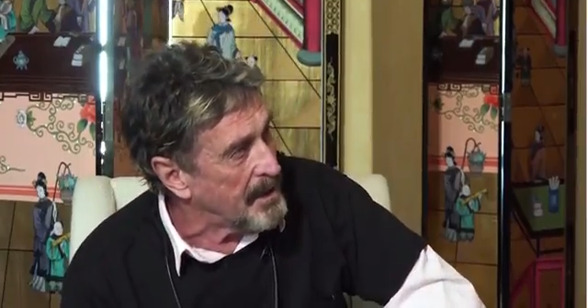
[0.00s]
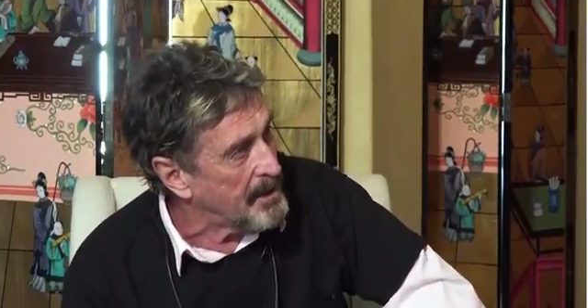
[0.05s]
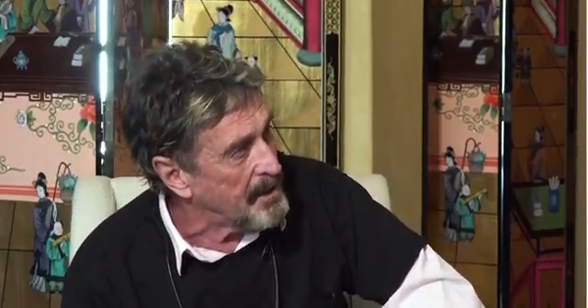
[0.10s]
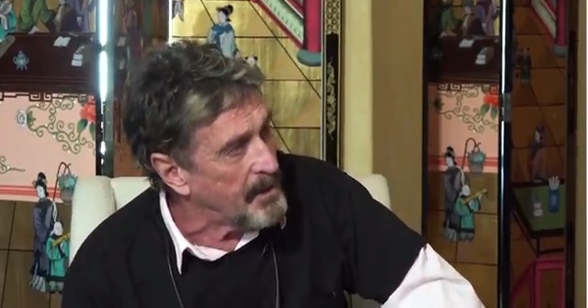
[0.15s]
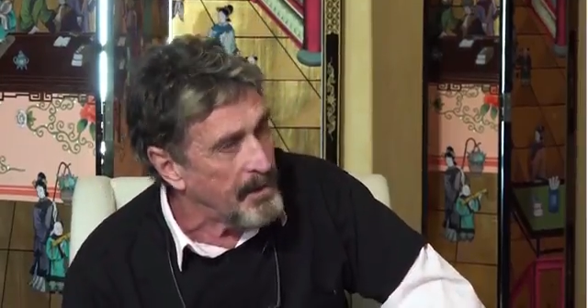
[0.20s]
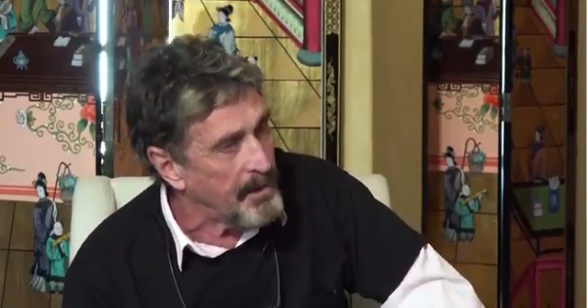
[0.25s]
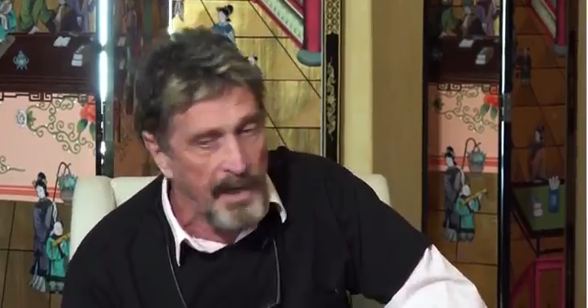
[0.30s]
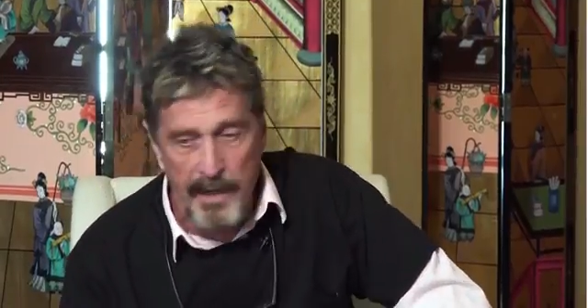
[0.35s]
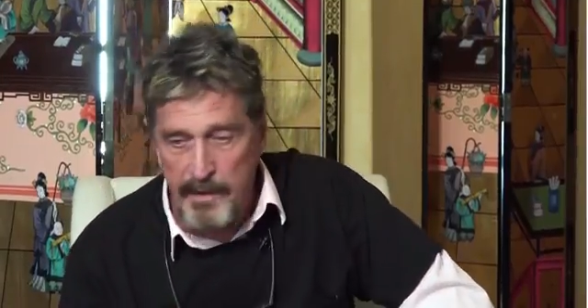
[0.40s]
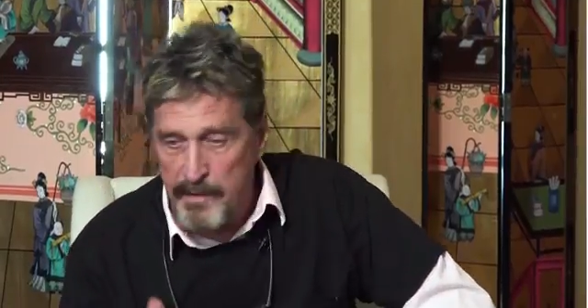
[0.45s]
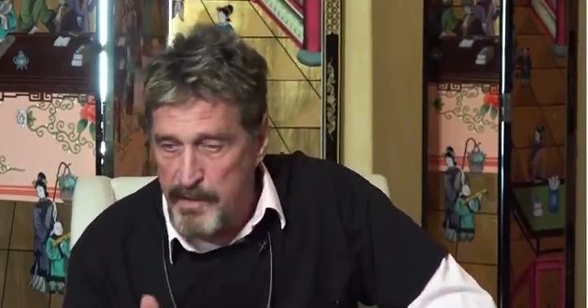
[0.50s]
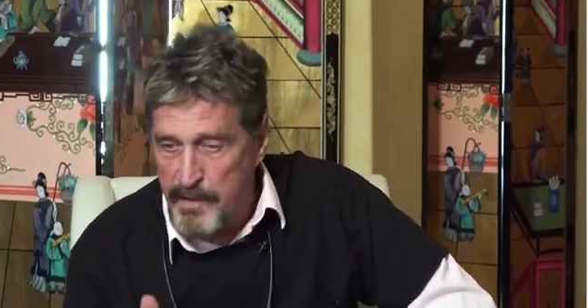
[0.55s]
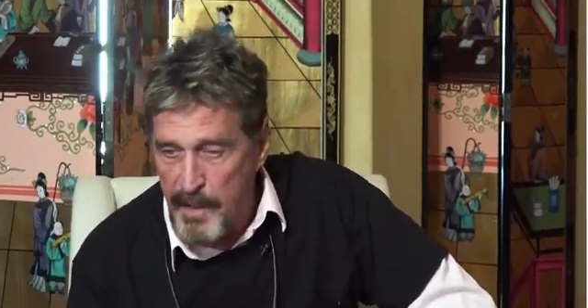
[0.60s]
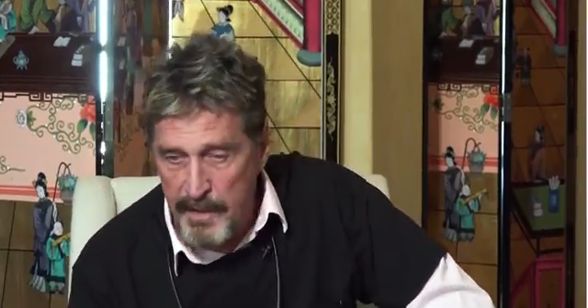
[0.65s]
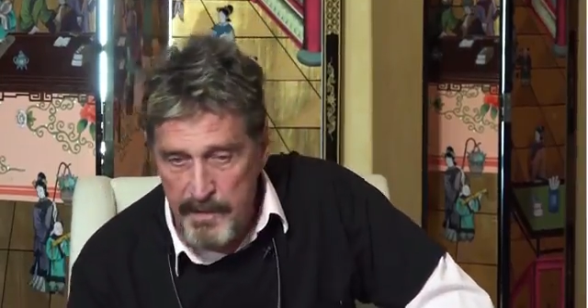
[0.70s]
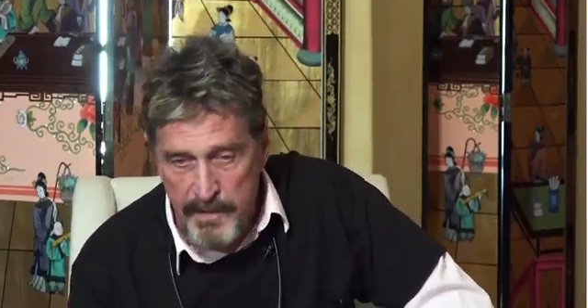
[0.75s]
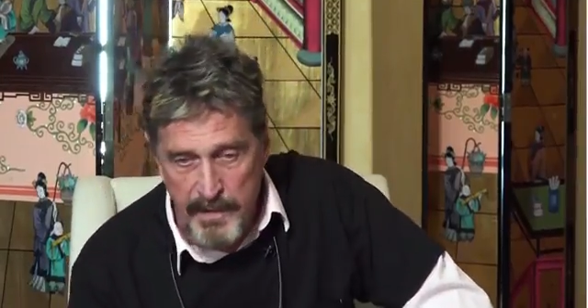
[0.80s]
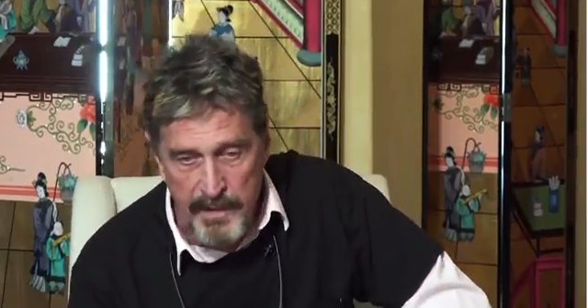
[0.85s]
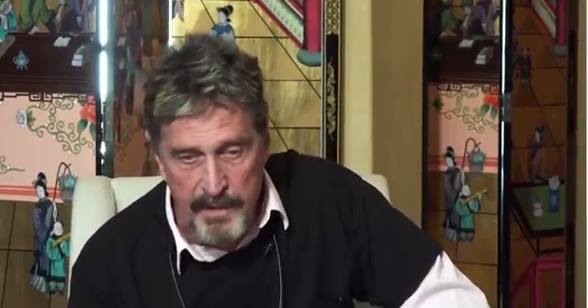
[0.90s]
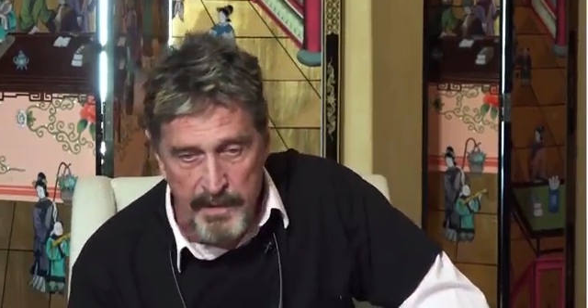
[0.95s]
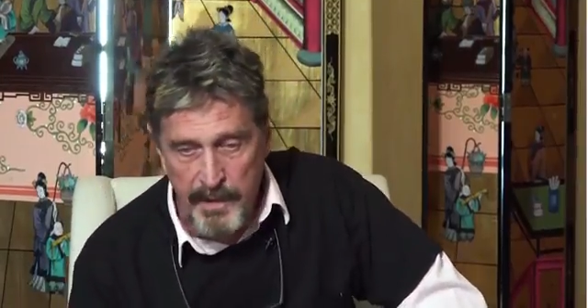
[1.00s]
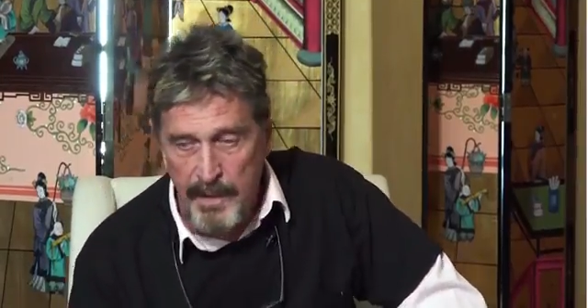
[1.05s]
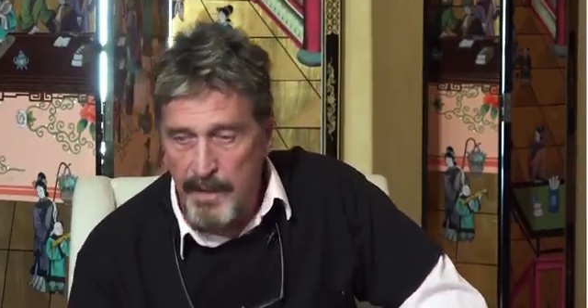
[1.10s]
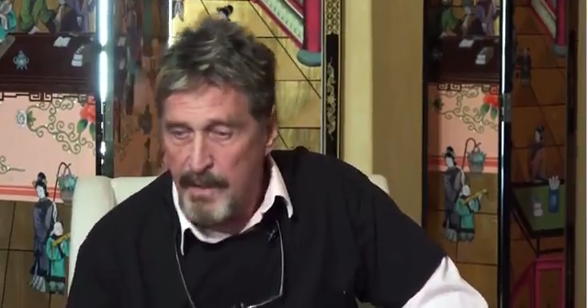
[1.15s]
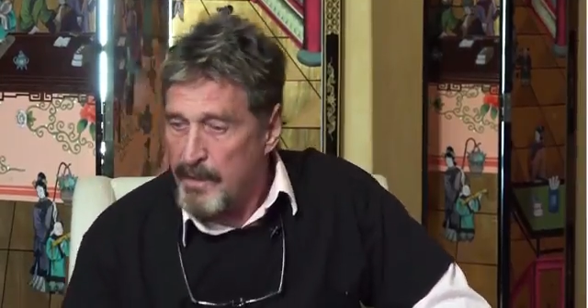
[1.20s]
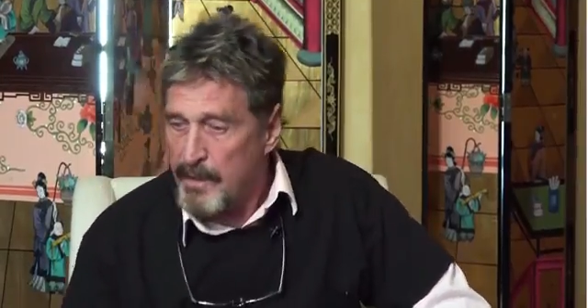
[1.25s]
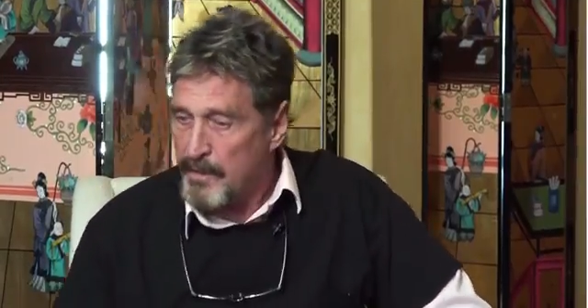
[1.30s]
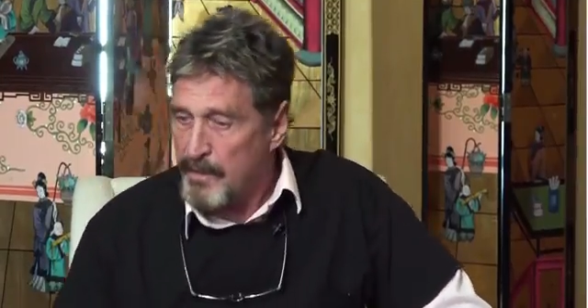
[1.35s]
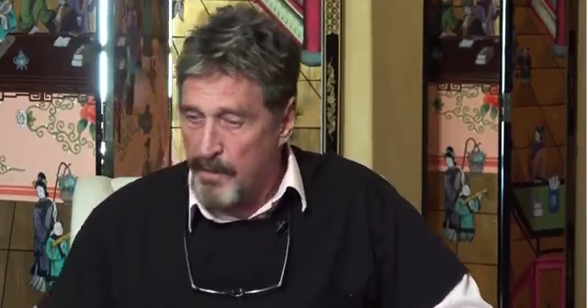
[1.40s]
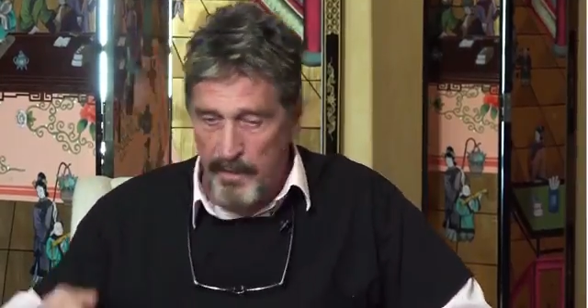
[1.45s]
You can't change it.
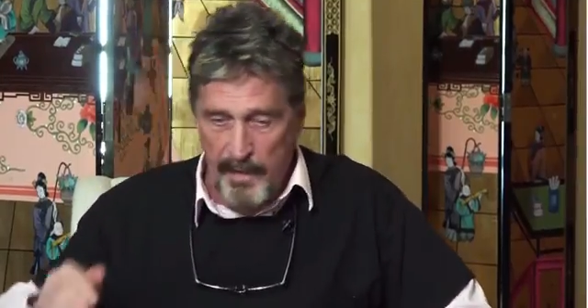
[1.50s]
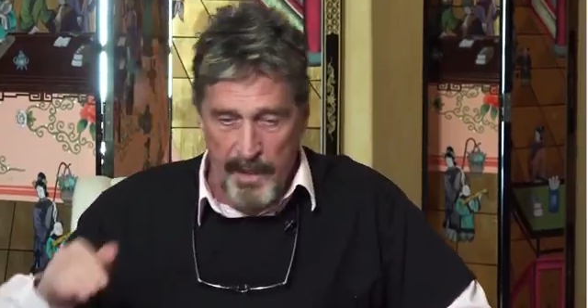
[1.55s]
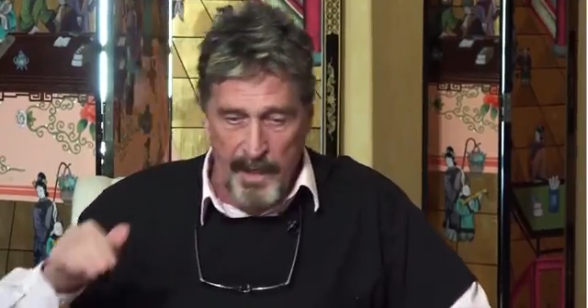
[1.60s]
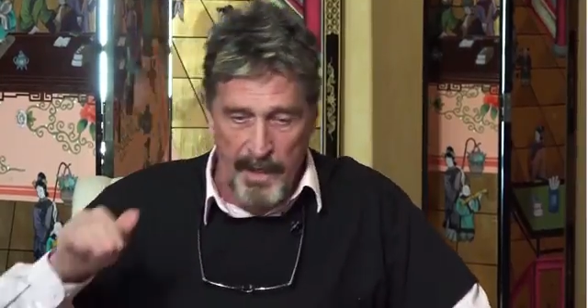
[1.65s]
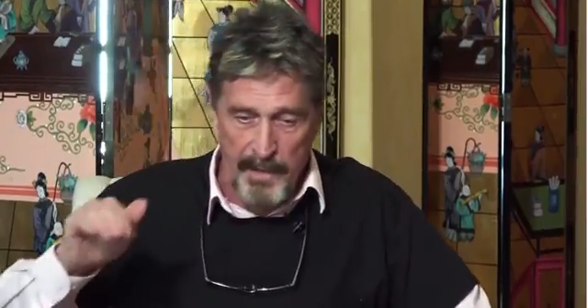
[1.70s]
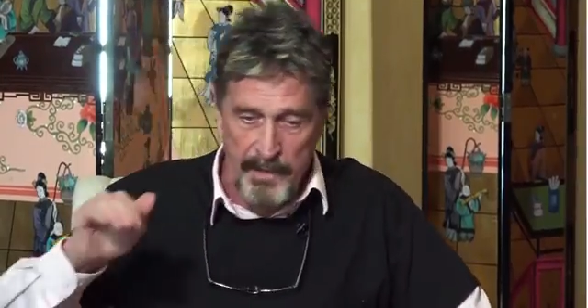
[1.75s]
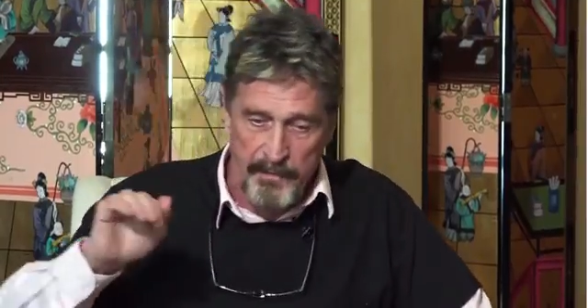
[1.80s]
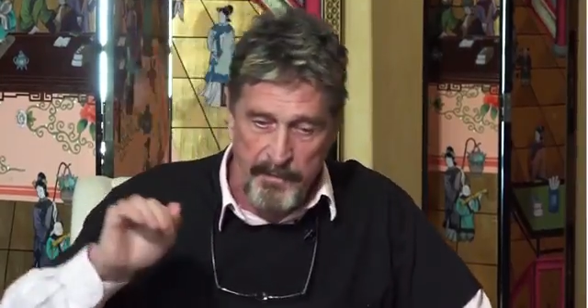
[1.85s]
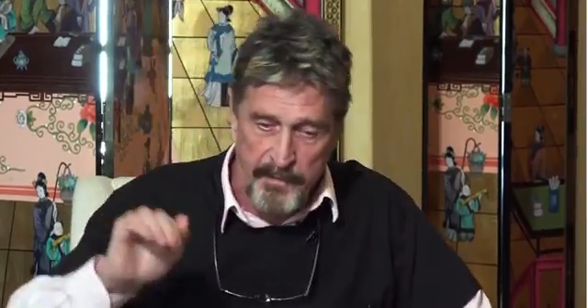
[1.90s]
You can't